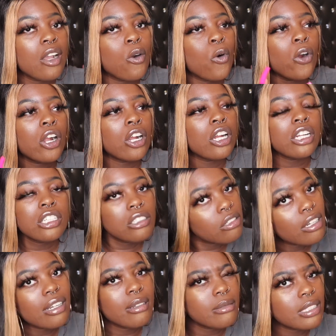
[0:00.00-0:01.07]
Or, you know
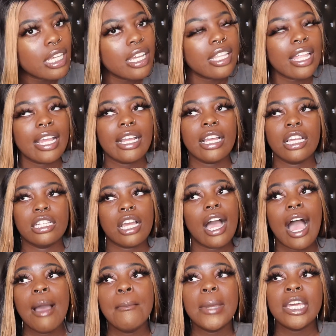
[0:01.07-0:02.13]
what I'm saying? Like,
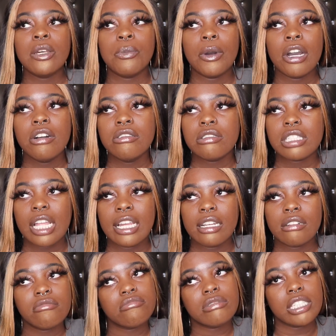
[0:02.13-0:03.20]
I made a post, like,
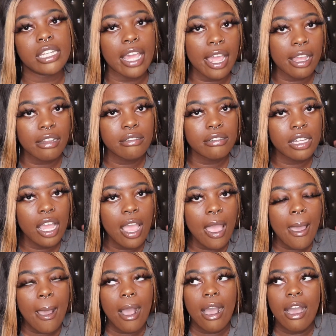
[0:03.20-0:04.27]
today,
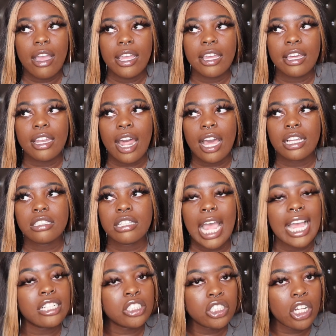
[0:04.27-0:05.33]
and I
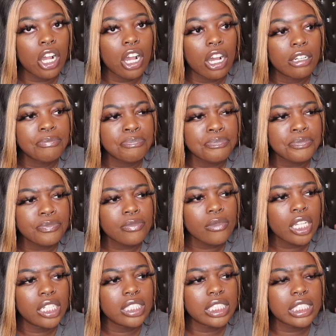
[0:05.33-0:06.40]
asked y'all
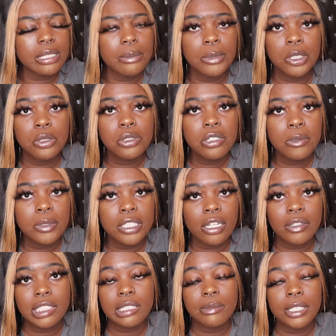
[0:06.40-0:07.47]
to send me YouTubers that
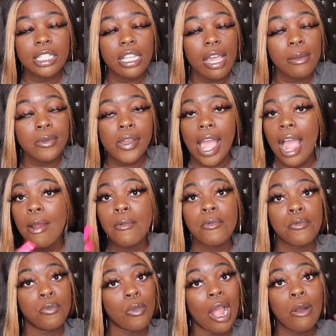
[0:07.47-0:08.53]
want to see me collab with. I,
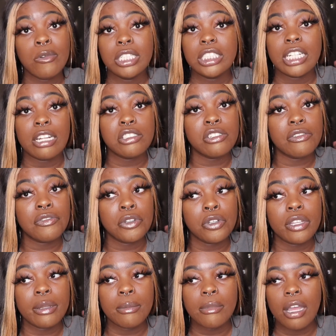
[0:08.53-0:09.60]
I reached out to a few of
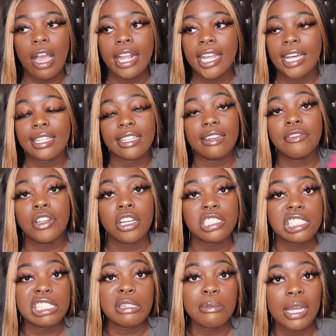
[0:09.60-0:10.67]
them. I got left on
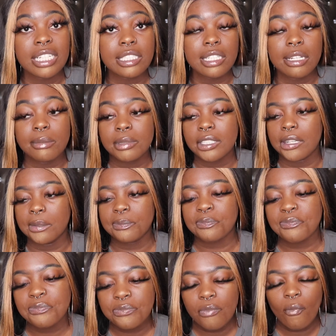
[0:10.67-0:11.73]
seen by some, so,
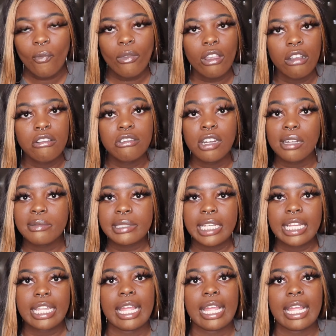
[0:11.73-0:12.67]
you know what I'm saying?